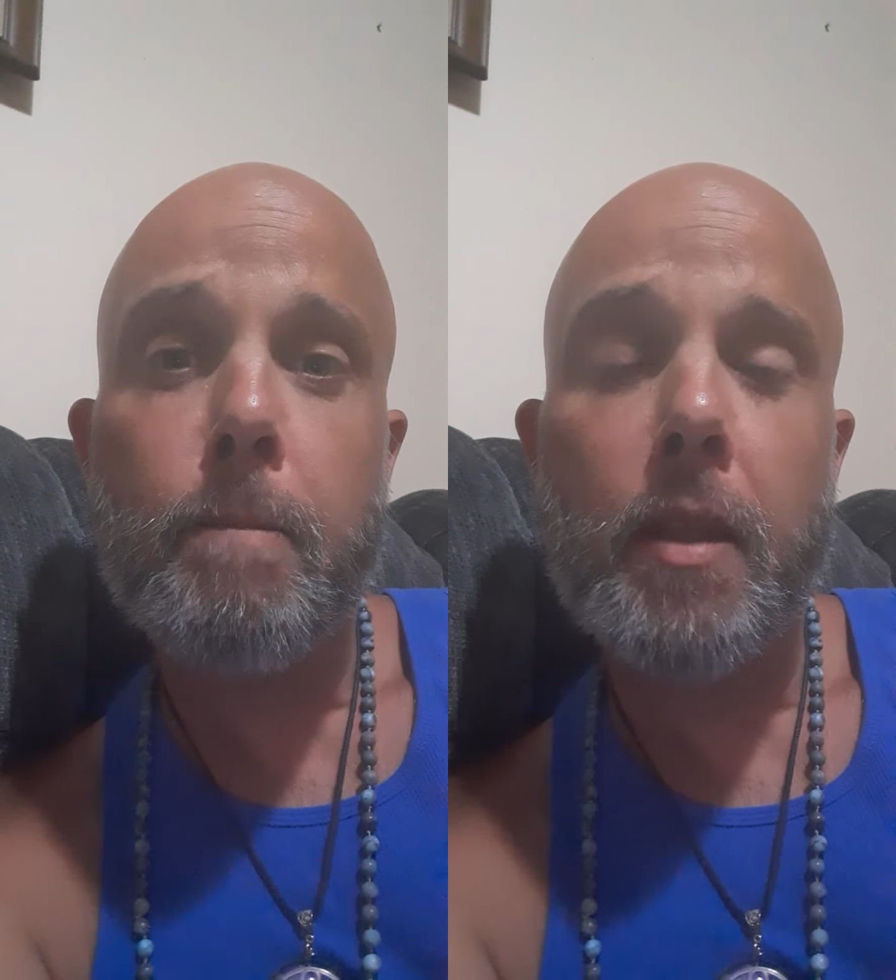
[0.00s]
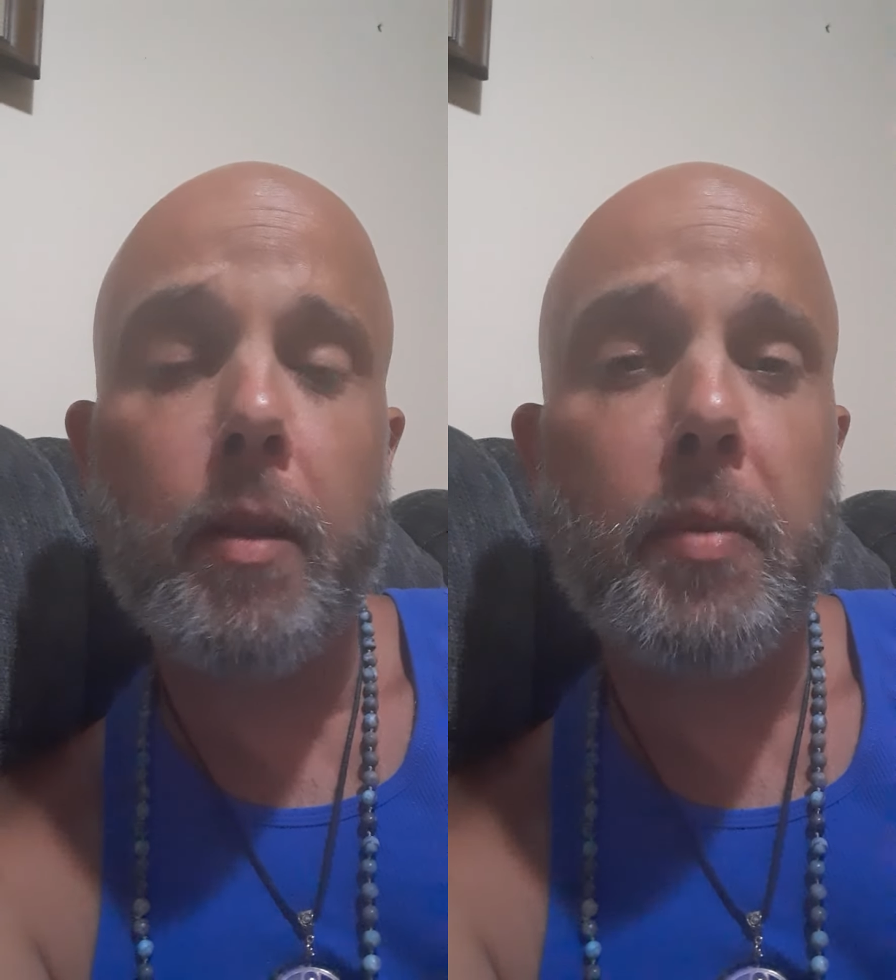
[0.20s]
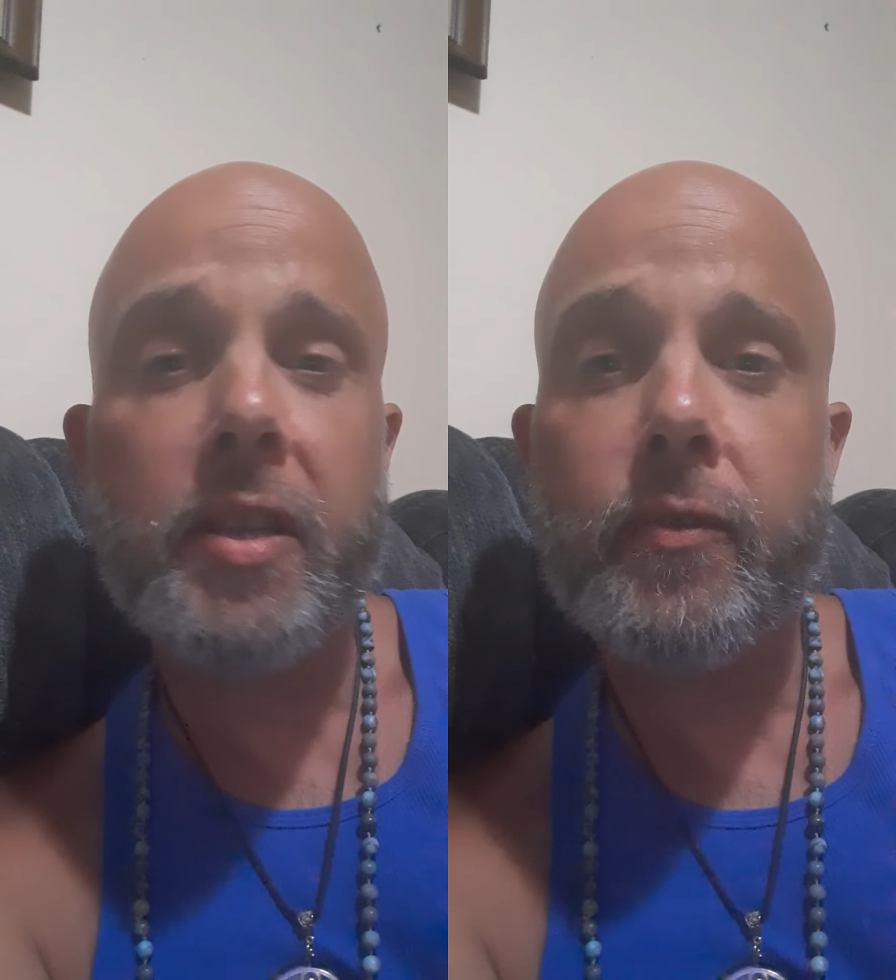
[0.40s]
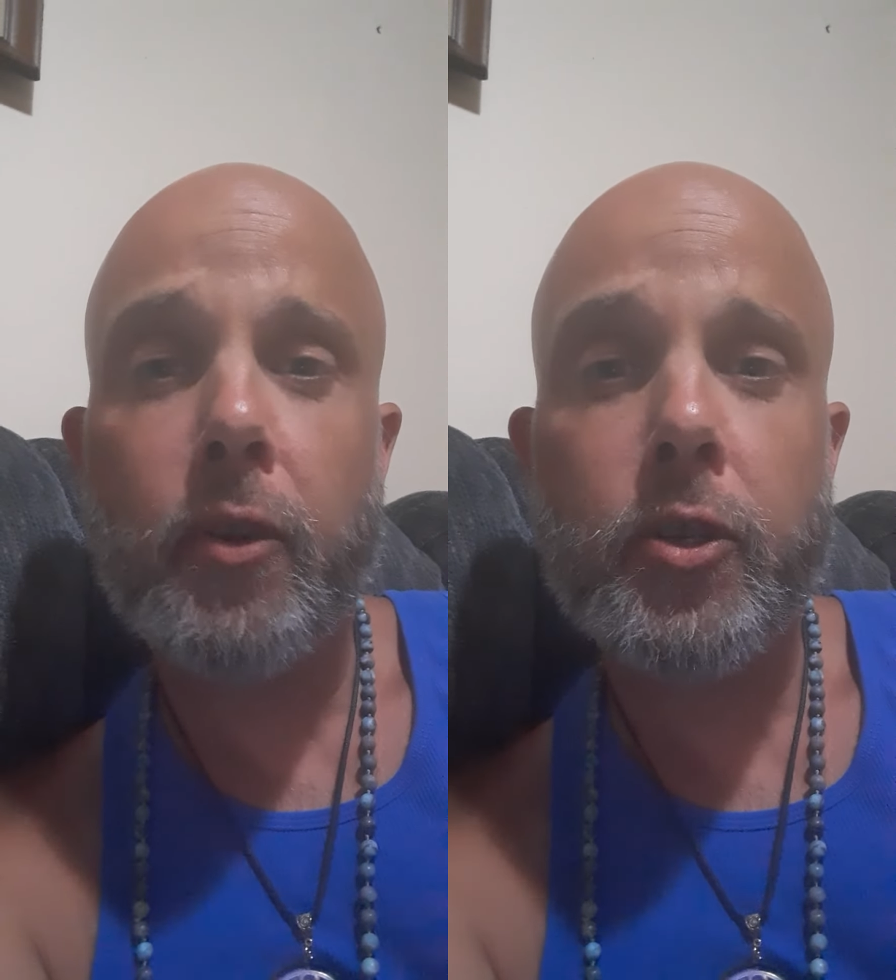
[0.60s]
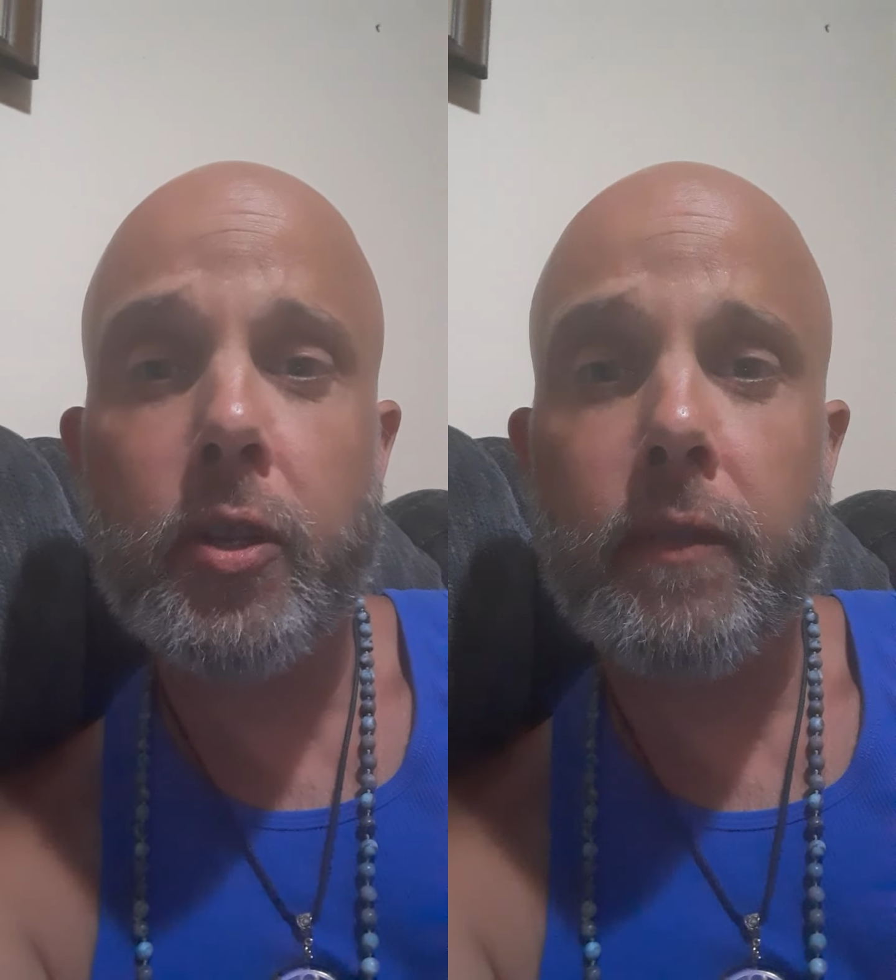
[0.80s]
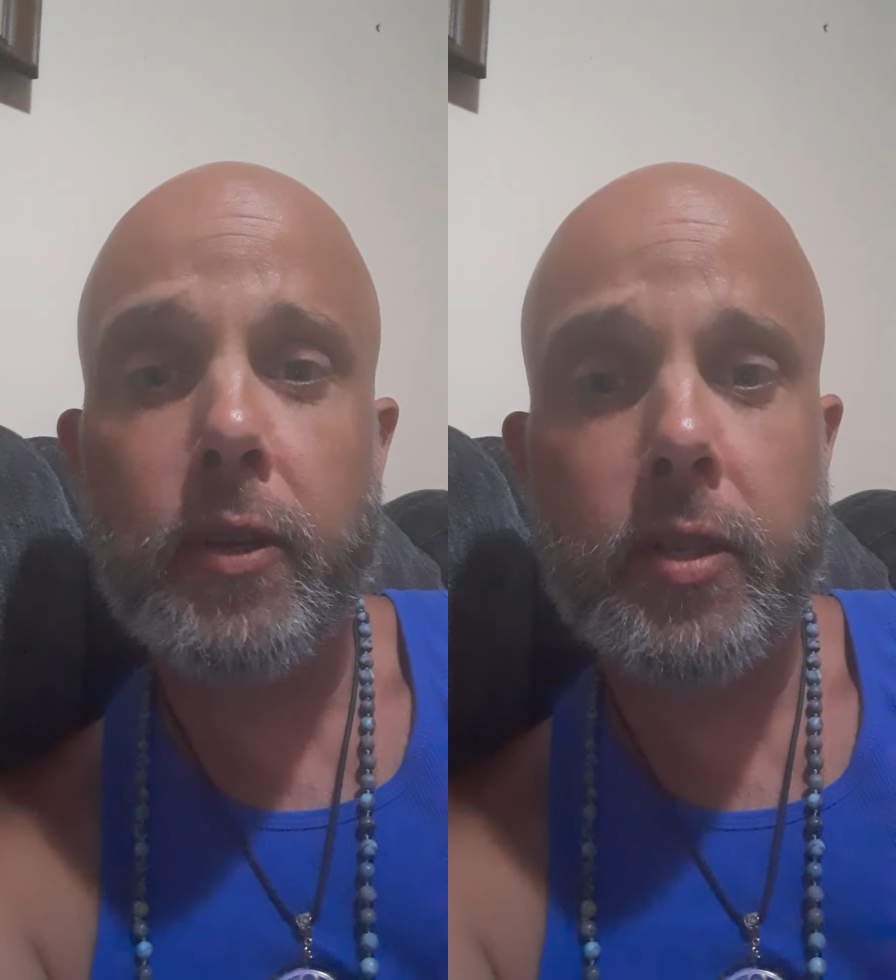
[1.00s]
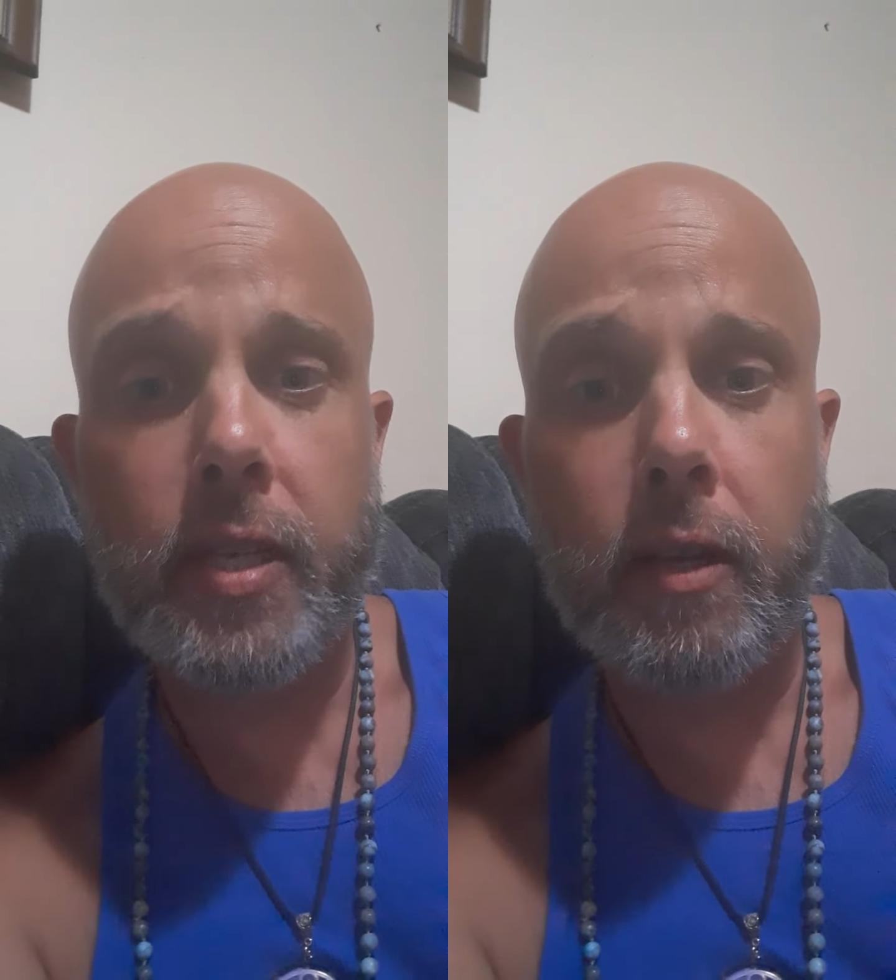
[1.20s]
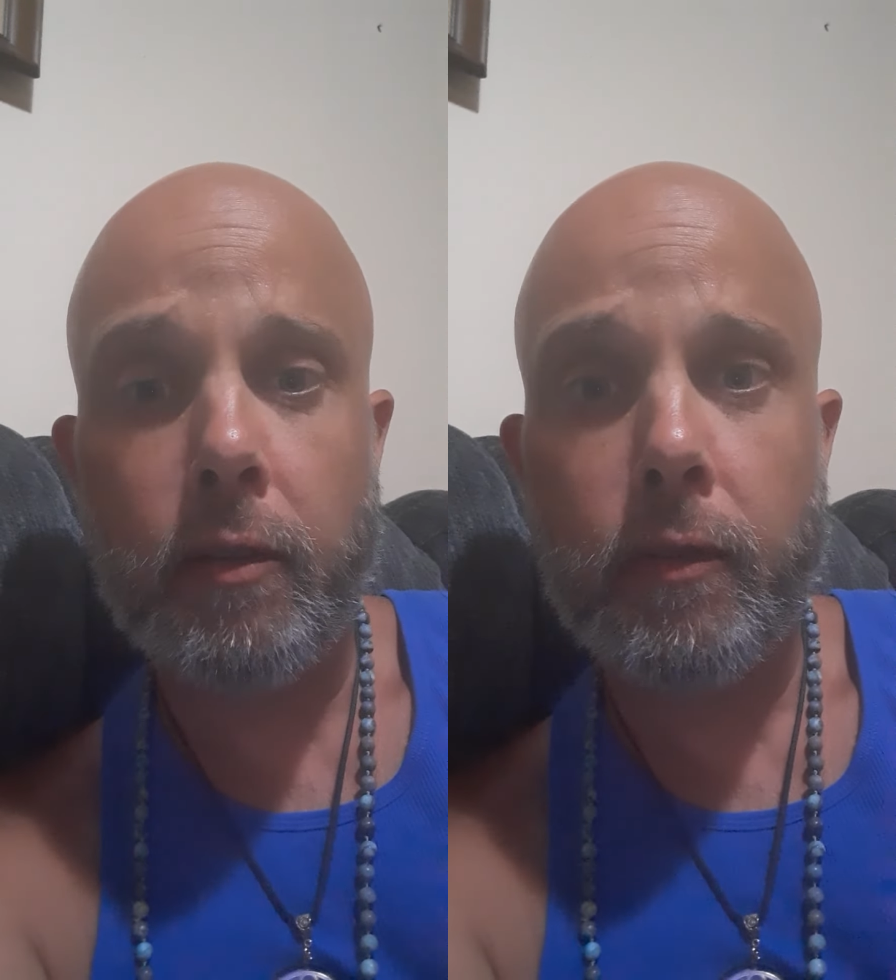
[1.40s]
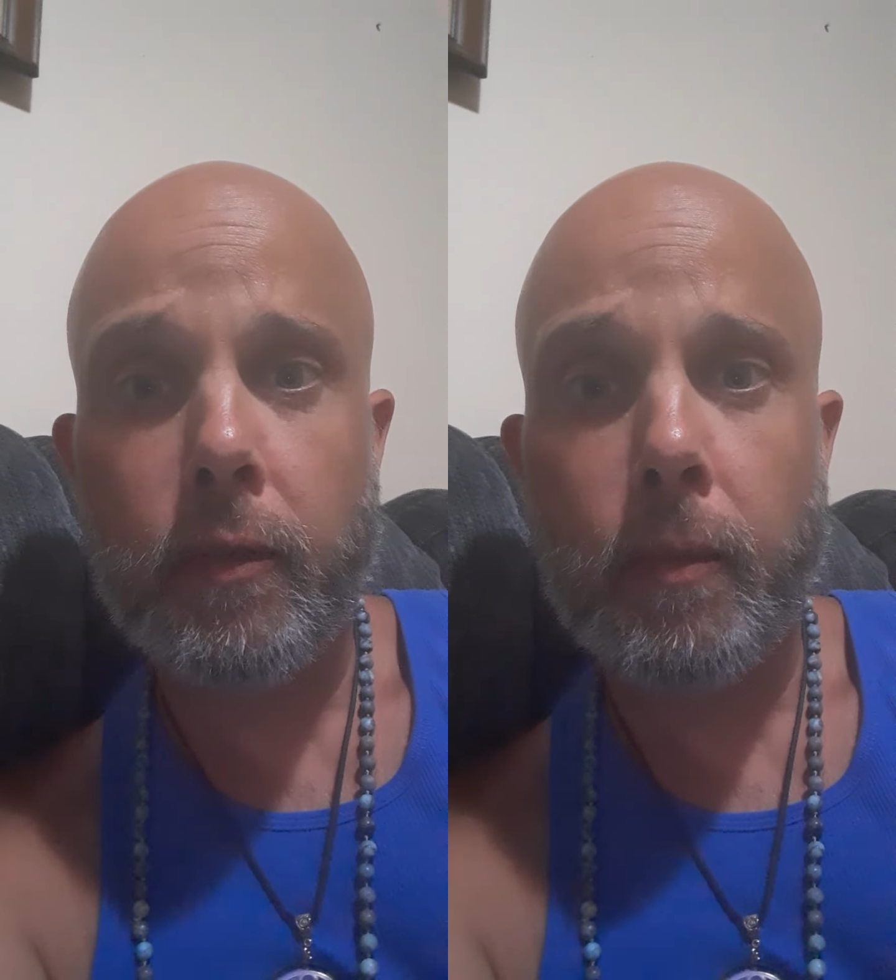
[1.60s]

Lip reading: the best version of yourself.